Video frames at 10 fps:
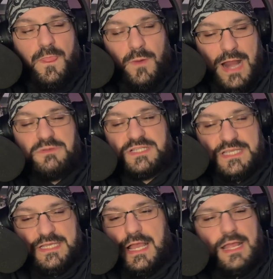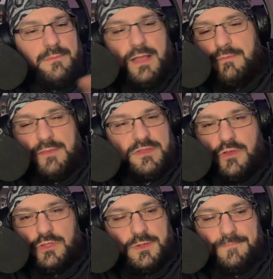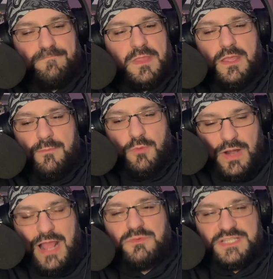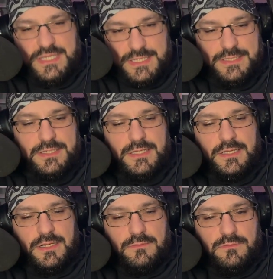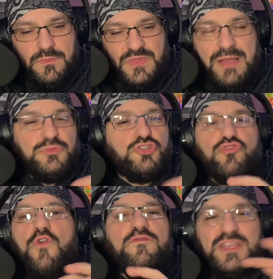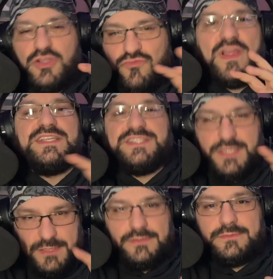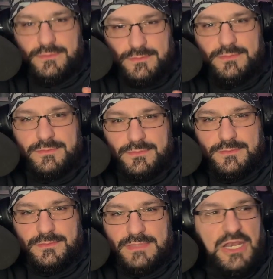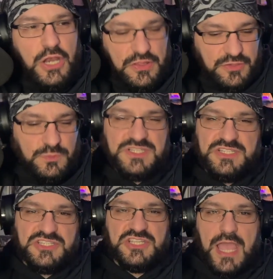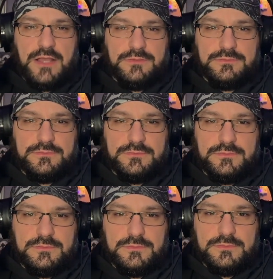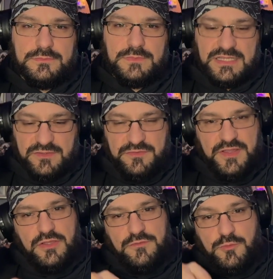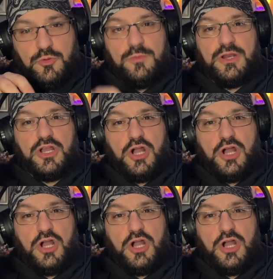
when I was a kid, I might be the only one. But when I was a kid, that drove me crazy that nothing was to scale. Like the figure, if you put him in a